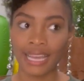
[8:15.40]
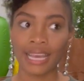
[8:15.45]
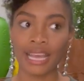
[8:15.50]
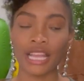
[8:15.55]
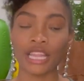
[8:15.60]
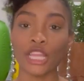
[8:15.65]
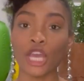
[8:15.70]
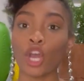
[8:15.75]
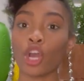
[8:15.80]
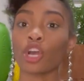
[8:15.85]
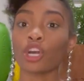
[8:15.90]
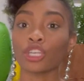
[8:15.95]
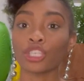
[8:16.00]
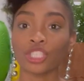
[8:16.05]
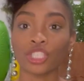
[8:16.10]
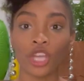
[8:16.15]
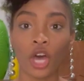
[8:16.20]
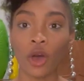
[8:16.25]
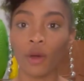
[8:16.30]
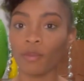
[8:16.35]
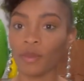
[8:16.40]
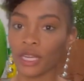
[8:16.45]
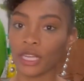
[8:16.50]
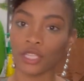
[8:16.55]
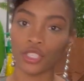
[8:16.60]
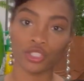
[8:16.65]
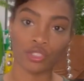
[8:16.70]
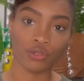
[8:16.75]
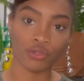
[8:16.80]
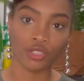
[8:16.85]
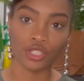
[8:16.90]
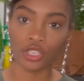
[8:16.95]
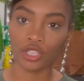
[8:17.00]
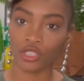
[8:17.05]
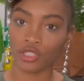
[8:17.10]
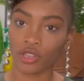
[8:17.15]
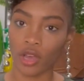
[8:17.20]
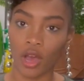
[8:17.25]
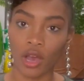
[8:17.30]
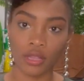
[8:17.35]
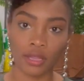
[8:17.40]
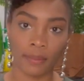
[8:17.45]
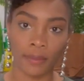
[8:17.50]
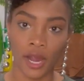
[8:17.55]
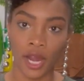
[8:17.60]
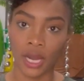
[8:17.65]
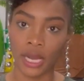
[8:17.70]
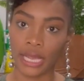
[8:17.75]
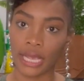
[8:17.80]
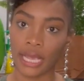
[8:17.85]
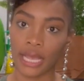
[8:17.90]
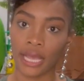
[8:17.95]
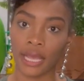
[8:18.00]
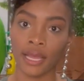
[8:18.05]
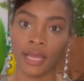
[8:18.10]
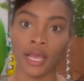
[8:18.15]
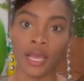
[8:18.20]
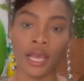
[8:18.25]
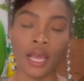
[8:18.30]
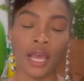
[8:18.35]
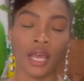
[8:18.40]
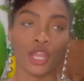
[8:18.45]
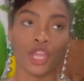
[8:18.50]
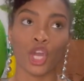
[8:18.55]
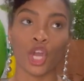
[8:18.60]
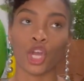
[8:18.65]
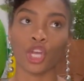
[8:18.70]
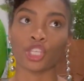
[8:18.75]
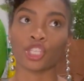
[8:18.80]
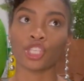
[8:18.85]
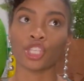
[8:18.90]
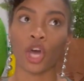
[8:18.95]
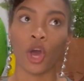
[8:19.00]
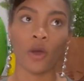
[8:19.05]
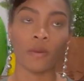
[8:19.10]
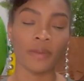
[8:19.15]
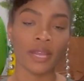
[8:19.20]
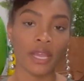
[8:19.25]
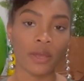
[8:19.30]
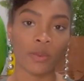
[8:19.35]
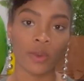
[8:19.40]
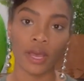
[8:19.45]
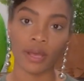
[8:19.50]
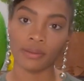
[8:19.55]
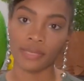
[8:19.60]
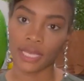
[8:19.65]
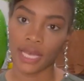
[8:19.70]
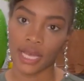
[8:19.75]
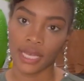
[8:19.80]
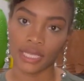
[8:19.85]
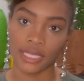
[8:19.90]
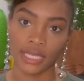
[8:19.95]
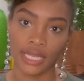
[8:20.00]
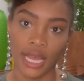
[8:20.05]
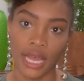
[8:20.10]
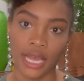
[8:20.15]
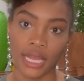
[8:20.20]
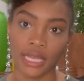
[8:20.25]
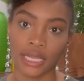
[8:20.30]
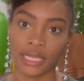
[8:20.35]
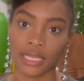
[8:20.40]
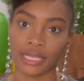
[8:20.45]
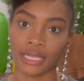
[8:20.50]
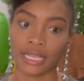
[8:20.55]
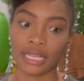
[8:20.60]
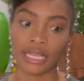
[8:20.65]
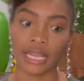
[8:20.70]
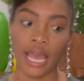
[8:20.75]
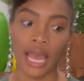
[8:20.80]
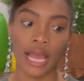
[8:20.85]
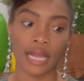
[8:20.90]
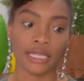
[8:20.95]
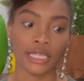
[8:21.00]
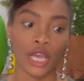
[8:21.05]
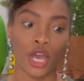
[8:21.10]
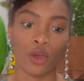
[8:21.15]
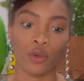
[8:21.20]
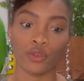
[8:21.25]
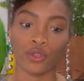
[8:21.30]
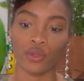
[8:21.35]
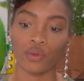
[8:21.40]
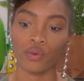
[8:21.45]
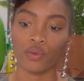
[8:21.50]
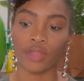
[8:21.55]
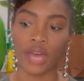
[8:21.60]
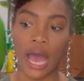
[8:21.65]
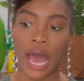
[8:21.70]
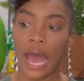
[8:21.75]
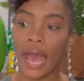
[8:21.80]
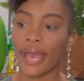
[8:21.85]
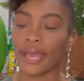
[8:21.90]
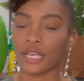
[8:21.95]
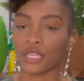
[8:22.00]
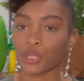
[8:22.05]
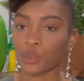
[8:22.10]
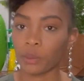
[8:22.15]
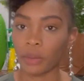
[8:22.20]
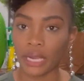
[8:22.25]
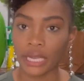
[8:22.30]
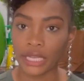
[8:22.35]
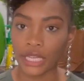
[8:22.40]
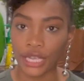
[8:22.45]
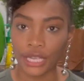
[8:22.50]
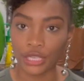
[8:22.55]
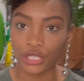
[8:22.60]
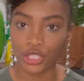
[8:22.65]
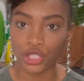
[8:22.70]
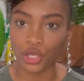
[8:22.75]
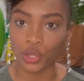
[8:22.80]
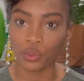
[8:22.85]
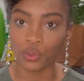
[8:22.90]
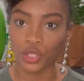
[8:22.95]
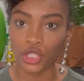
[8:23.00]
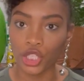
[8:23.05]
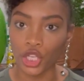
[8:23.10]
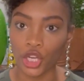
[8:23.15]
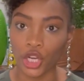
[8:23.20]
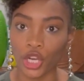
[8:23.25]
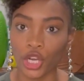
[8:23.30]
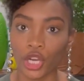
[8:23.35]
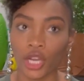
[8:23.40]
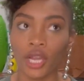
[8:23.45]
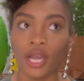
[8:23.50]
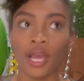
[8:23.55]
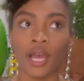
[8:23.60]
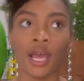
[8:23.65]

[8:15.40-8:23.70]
There are so many juicers on the market there are so many websites that that tell you the highest ranking juicer.